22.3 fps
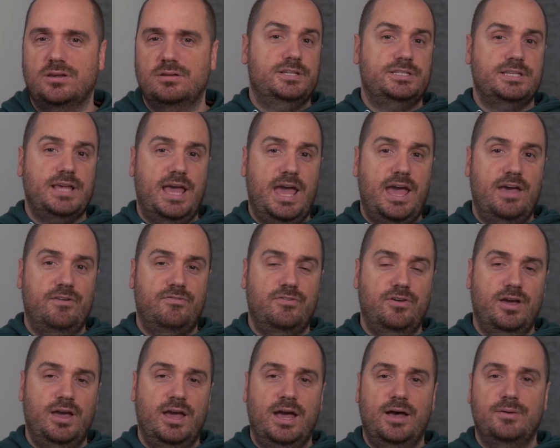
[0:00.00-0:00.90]
This
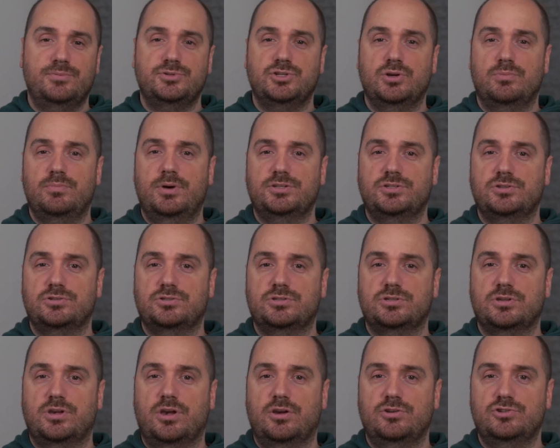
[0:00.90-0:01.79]
effort helps your
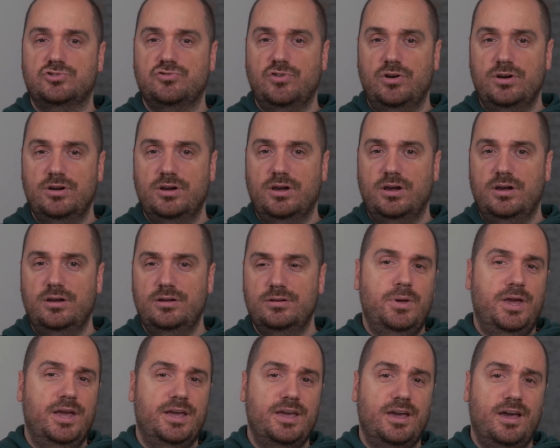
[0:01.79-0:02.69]
muscles to go stronger,
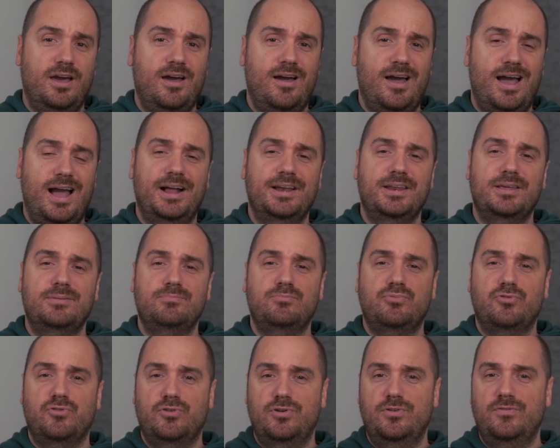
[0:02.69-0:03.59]
bigger, and
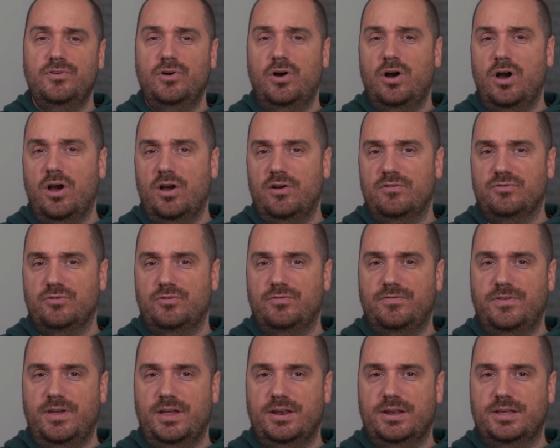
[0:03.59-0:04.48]
improve your overall
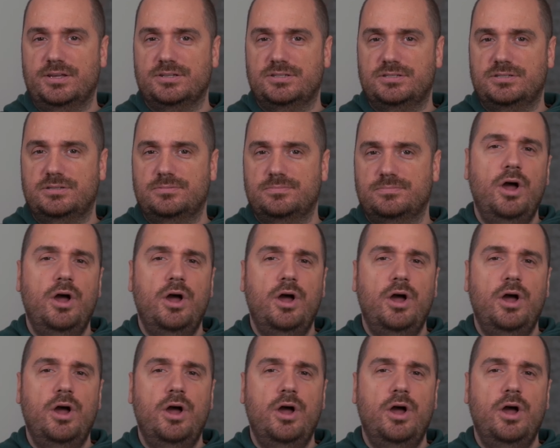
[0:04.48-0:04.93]
fitness.